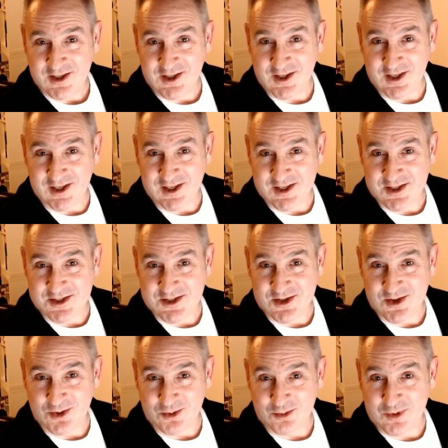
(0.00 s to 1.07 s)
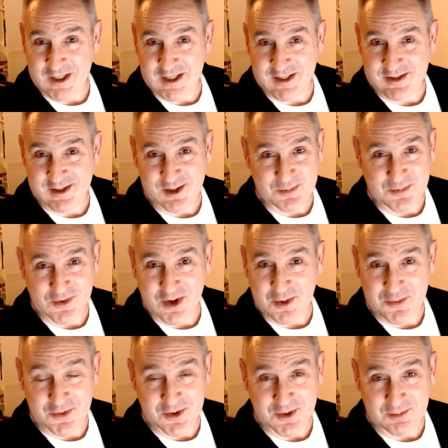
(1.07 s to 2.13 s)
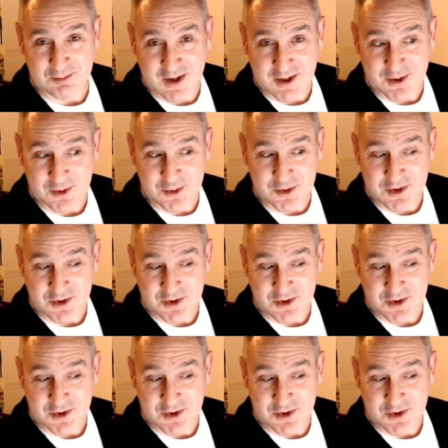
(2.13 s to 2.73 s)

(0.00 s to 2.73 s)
is not really the appropriate mode